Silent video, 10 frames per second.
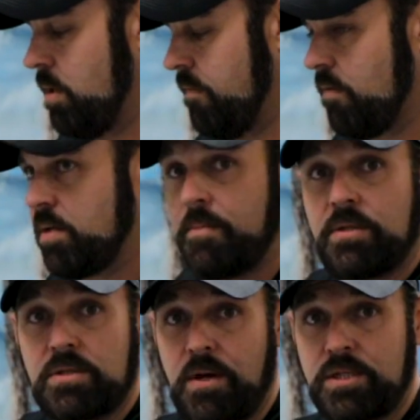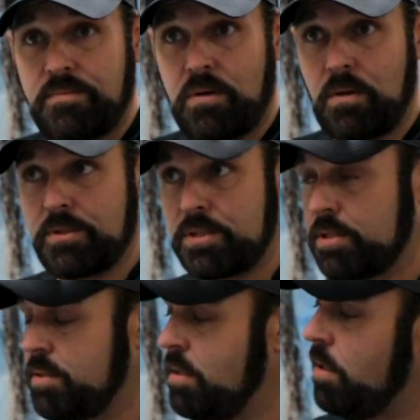you for demonstration
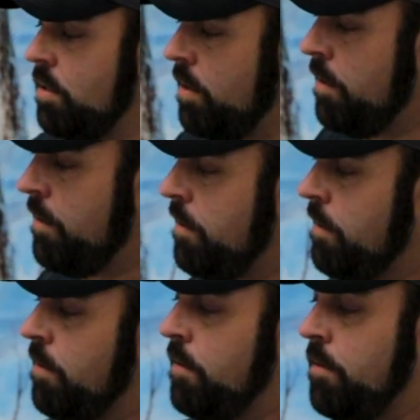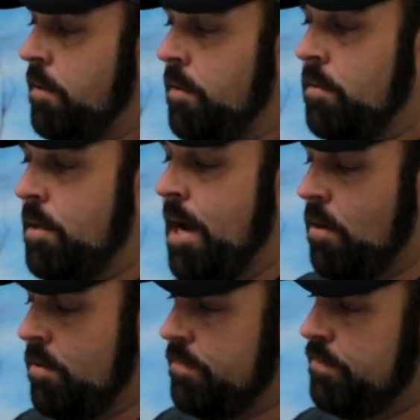purposes.
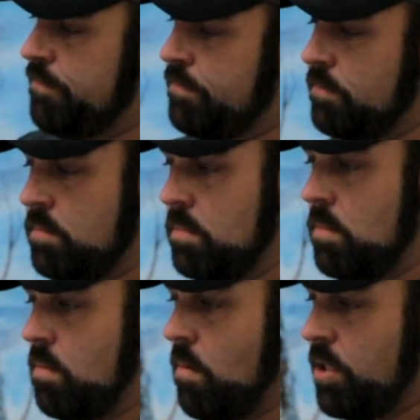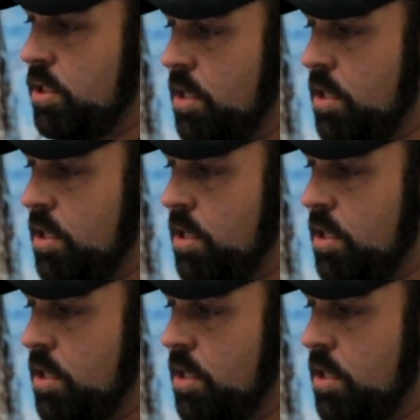Now, watch